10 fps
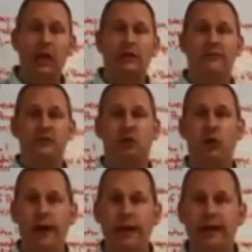If it's
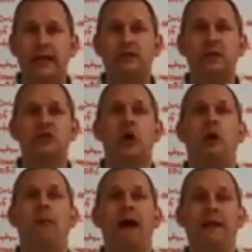granite, it's
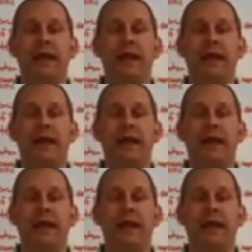installed by